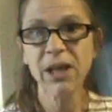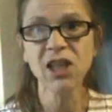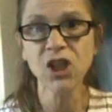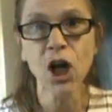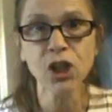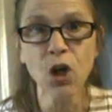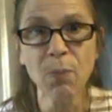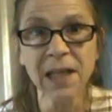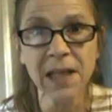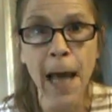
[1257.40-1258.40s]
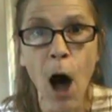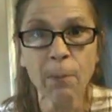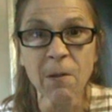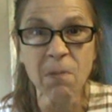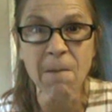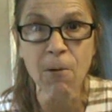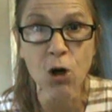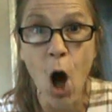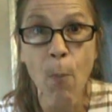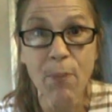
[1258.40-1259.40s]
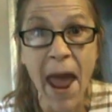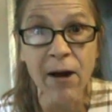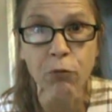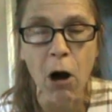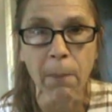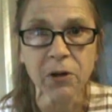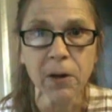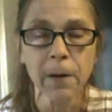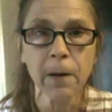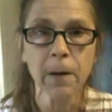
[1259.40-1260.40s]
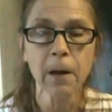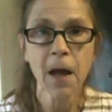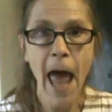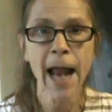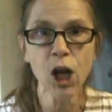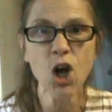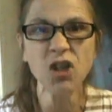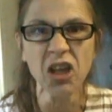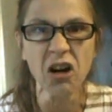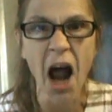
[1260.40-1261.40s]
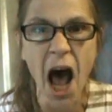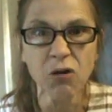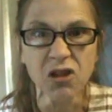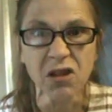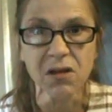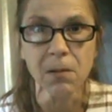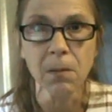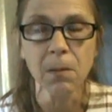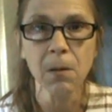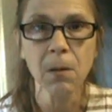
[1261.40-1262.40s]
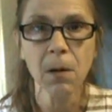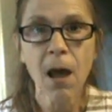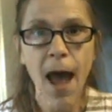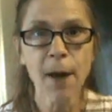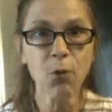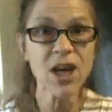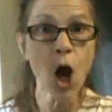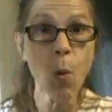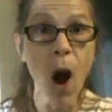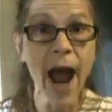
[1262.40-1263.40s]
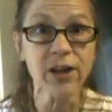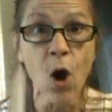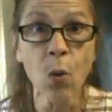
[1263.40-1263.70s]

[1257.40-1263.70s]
because they're too busy helping people go bankrupt and losing their houses. And we know why,